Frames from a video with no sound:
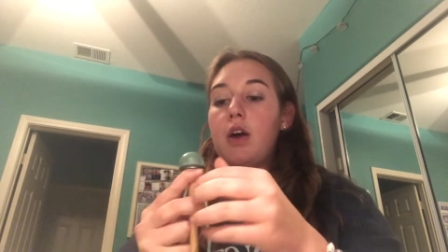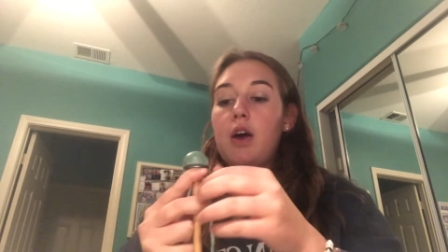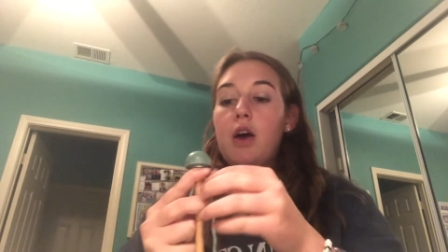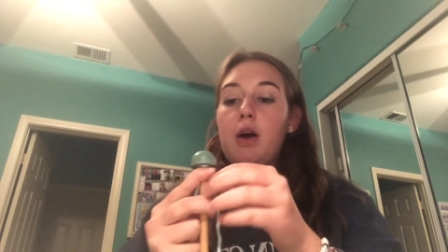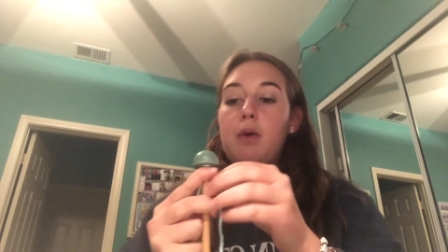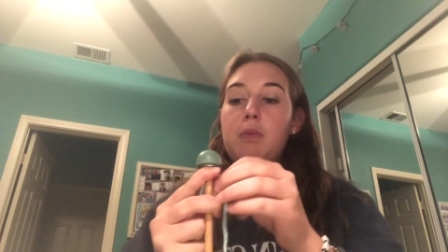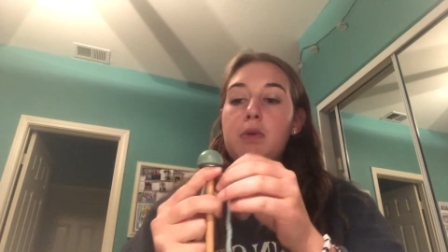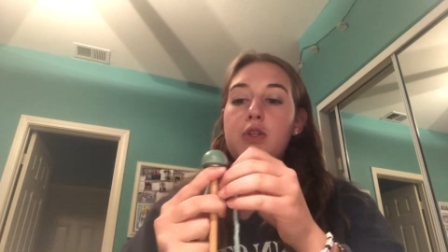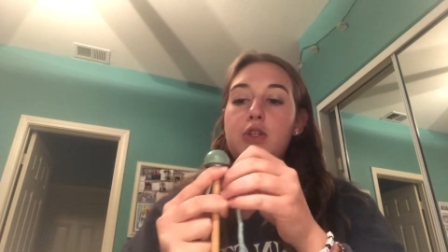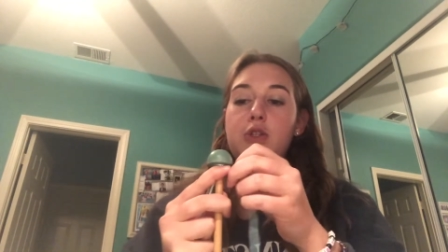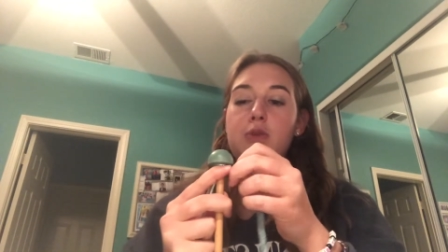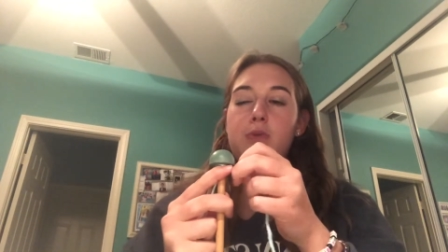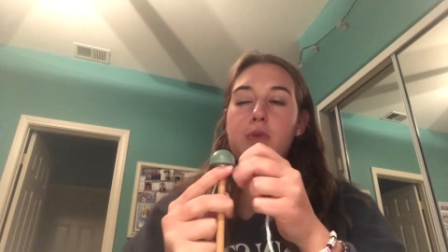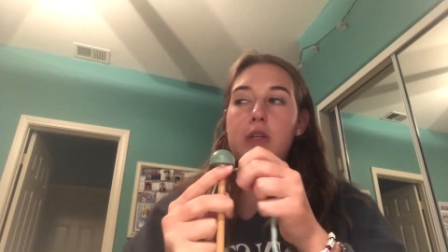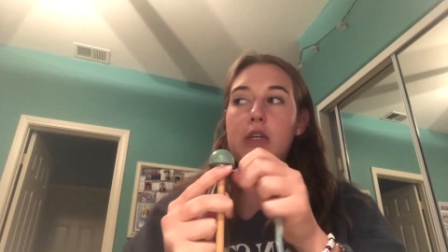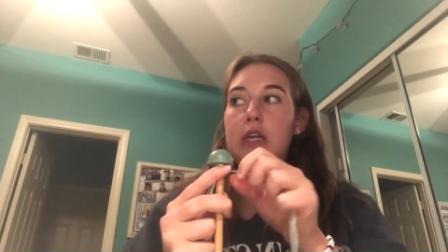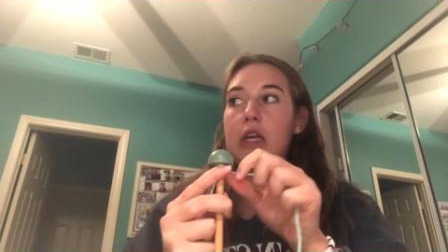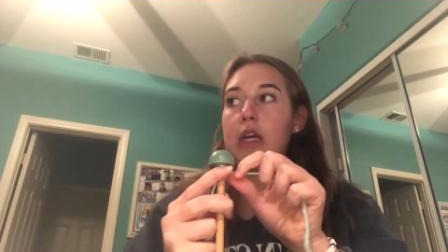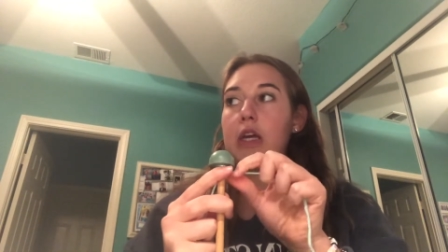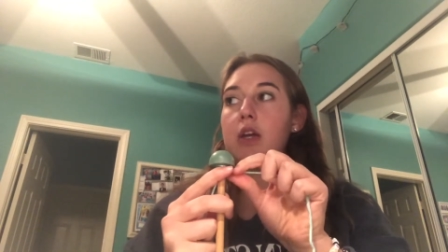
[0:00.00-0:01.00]
much you
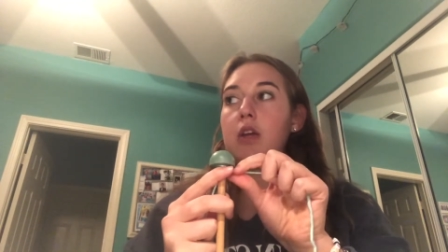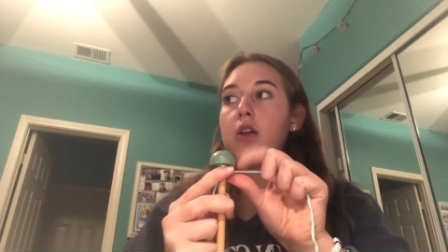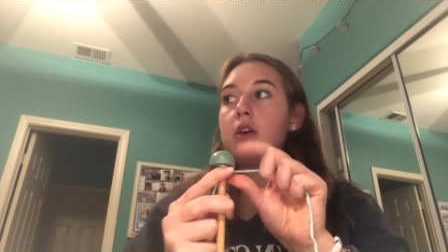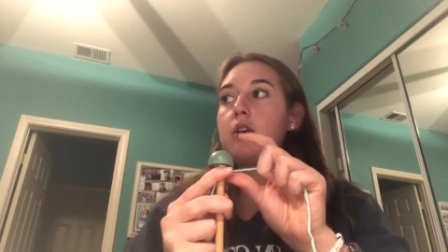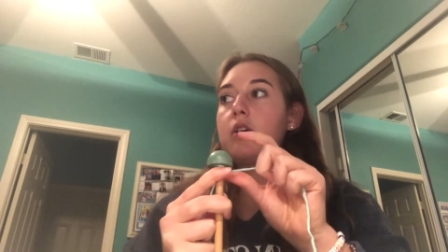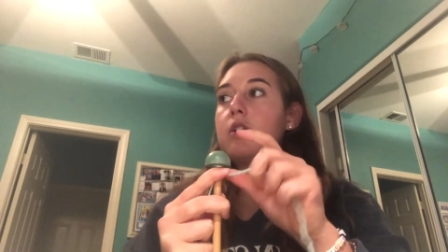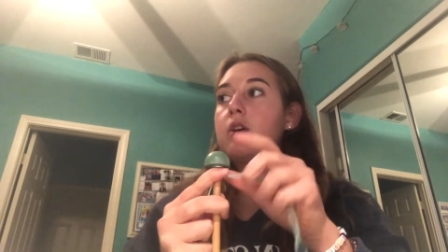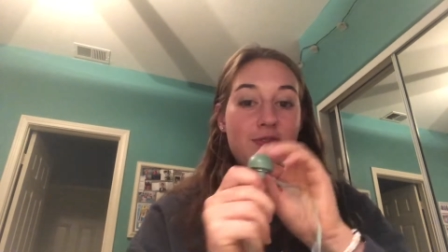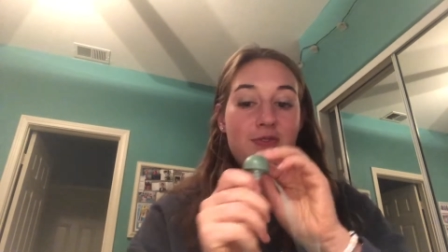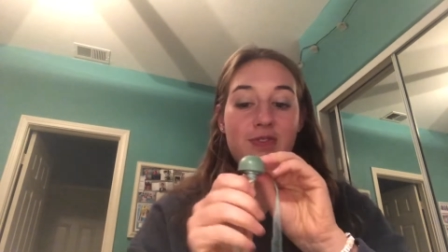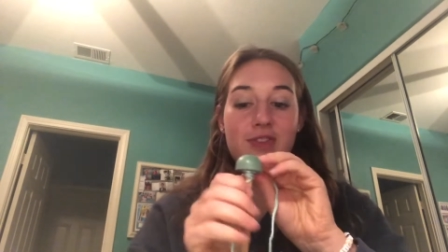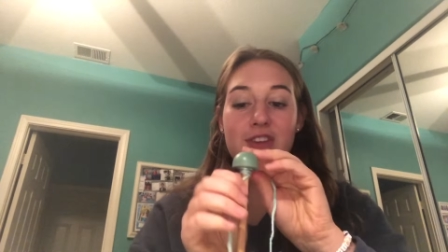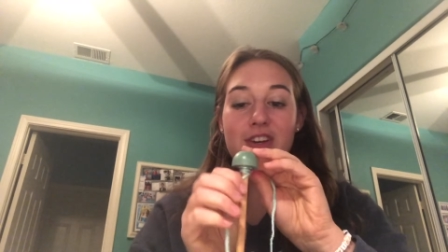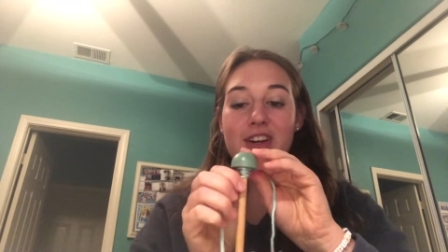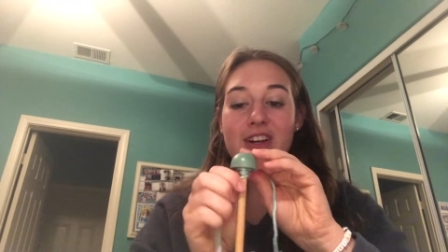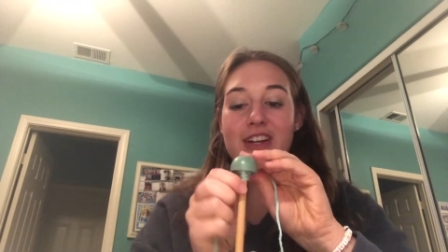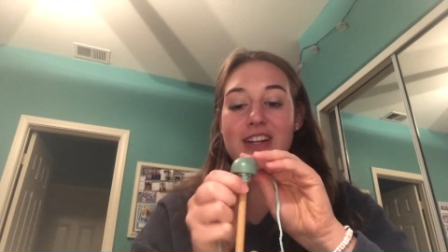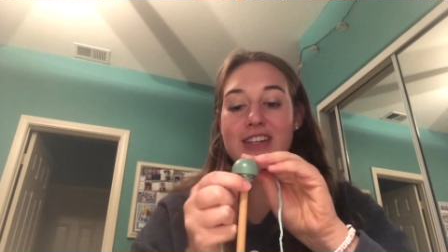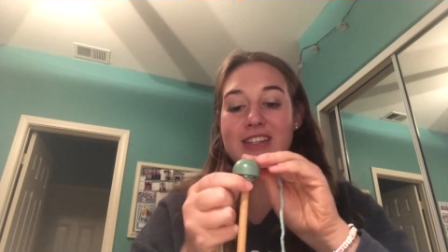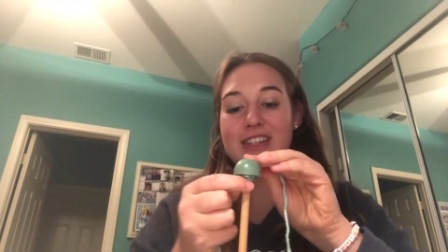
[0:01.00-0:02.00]
need. You're
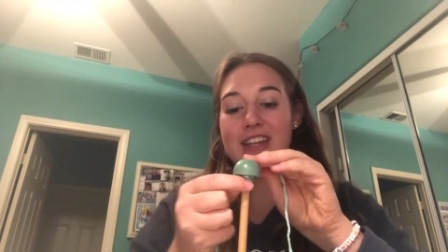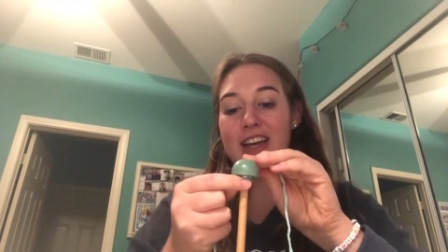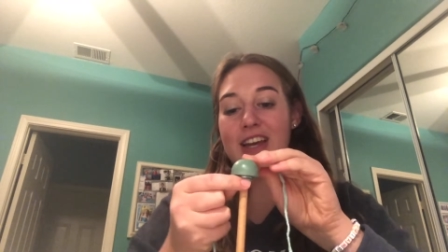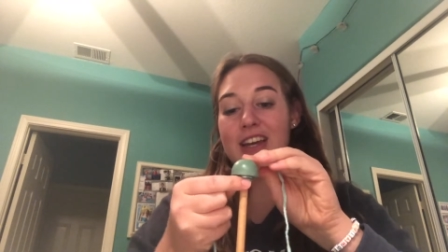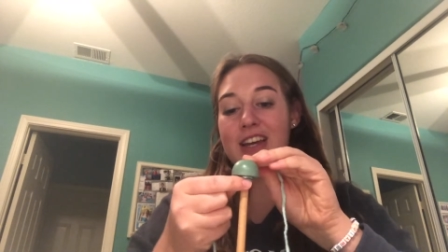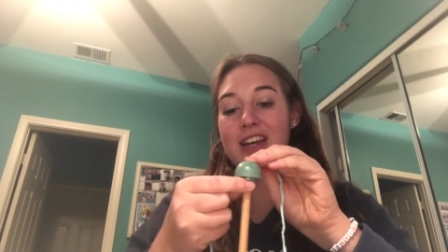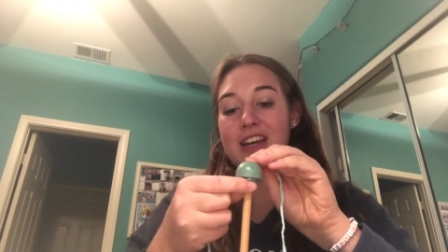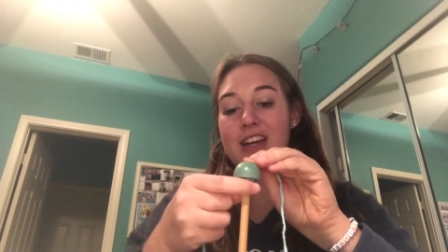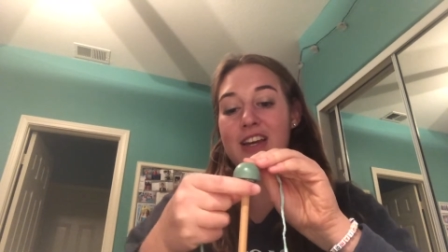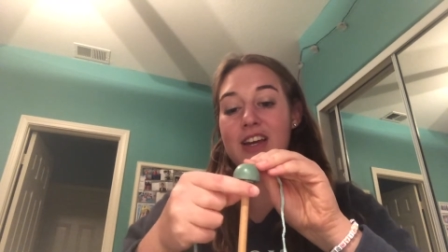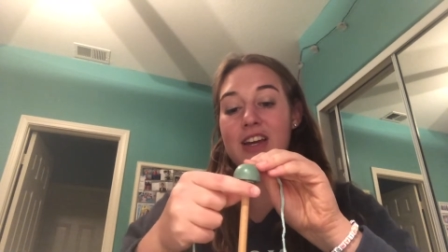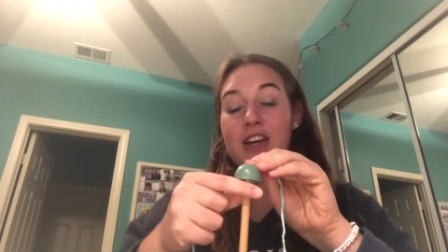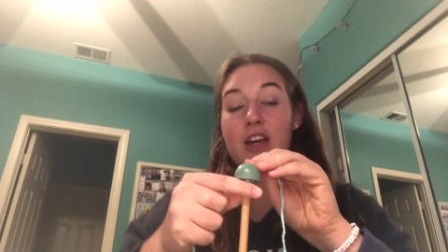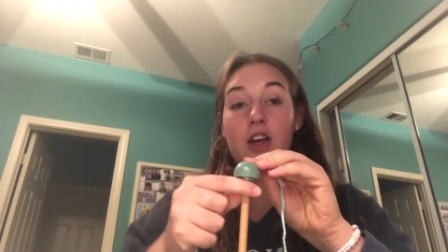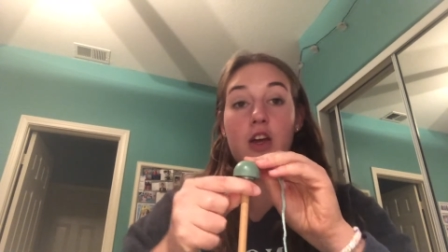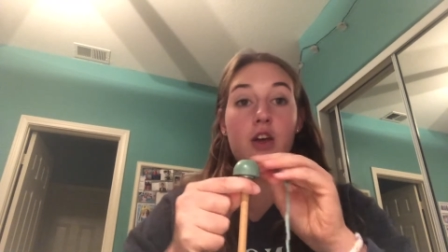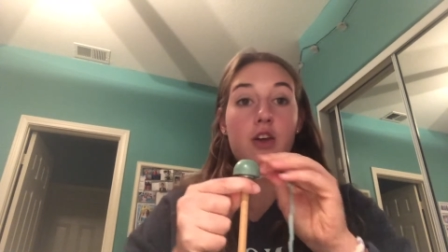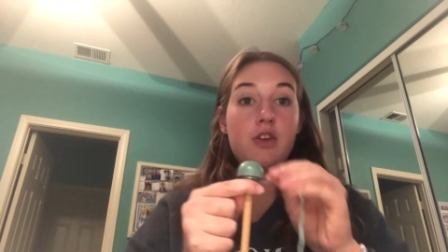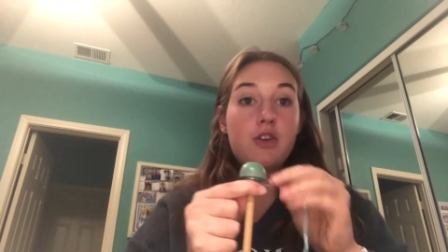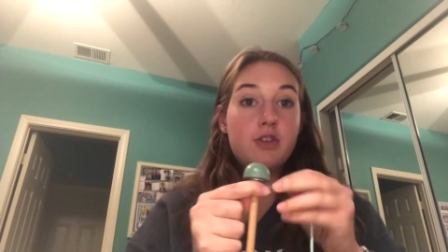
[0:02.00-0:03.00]
gonna take
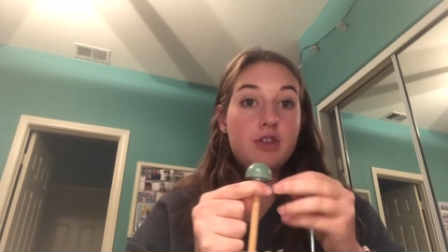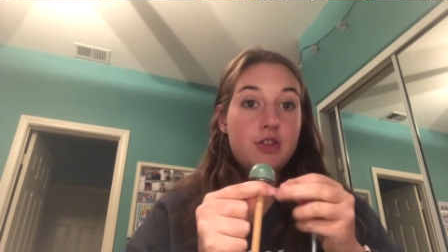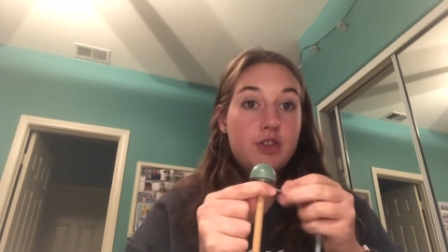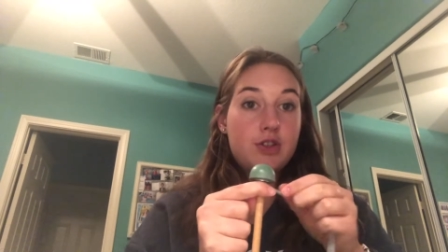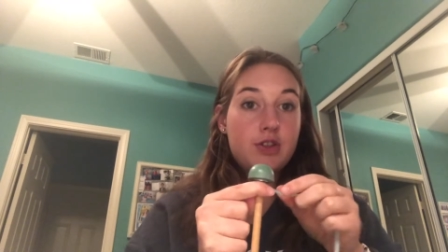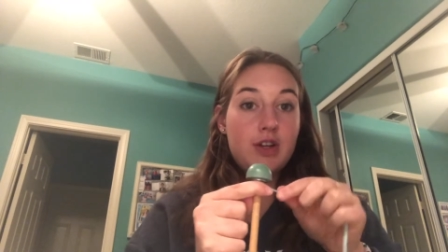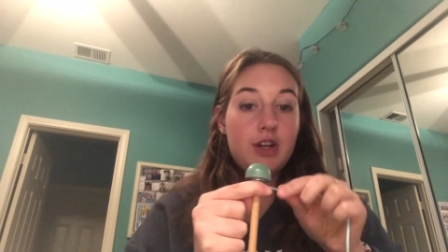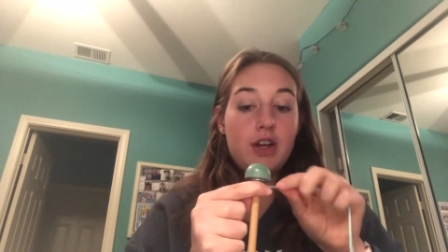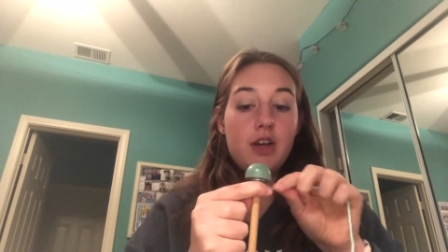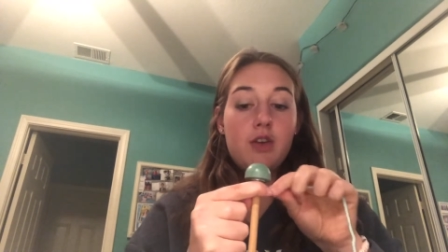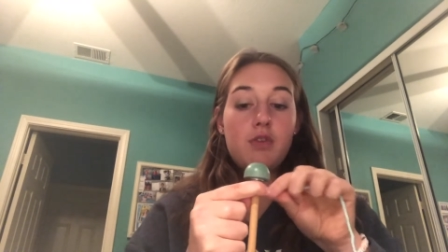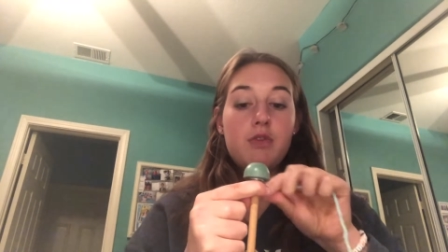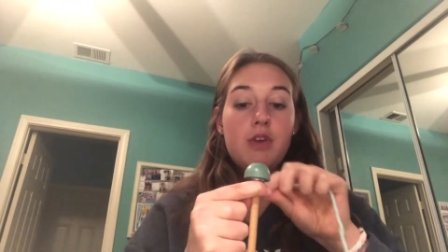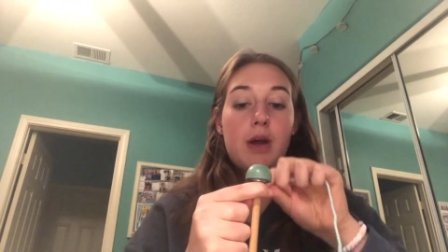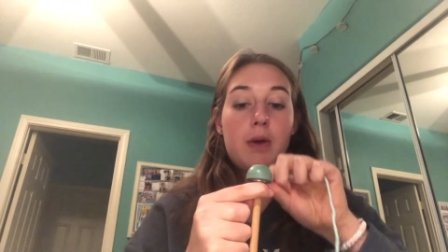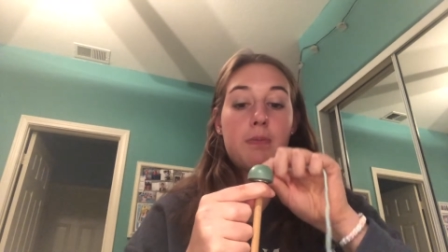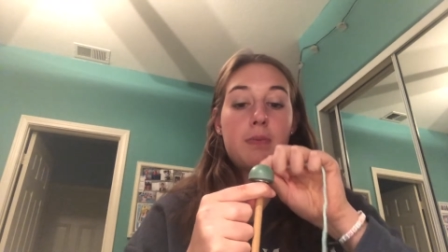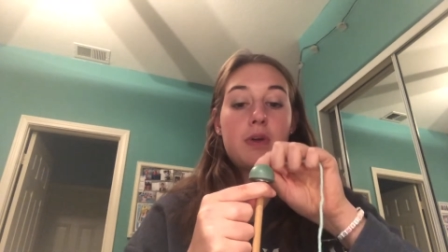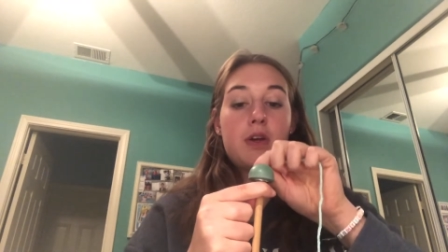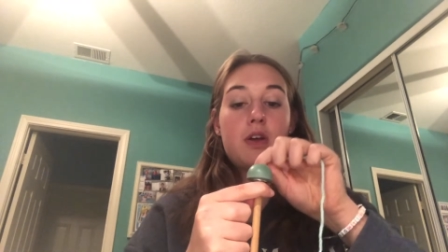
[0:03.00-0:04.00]
your string,
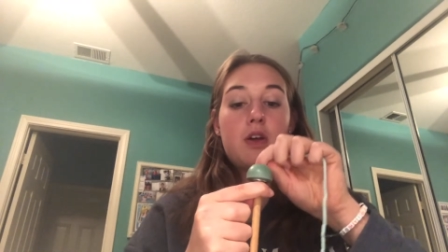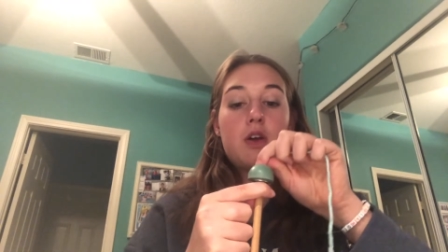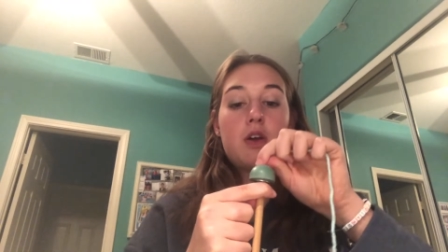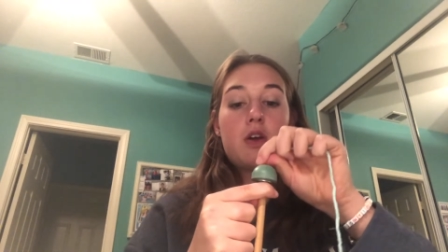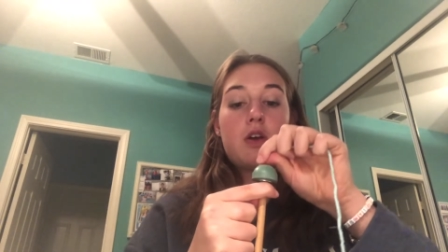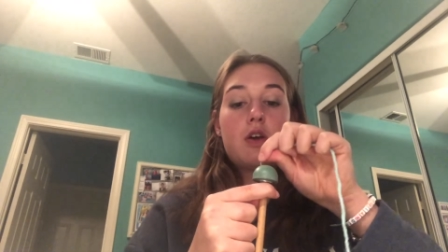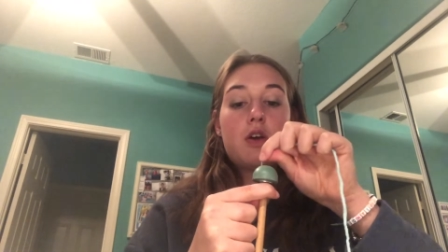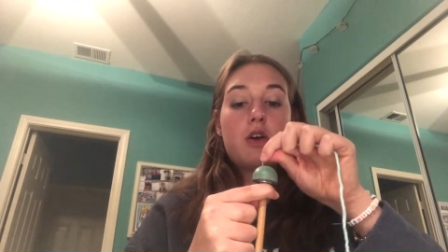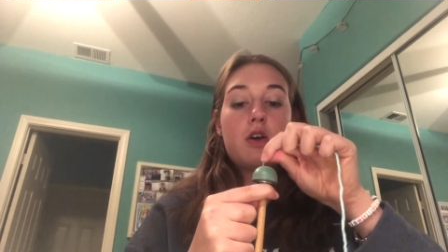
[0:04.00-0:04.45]
wrap it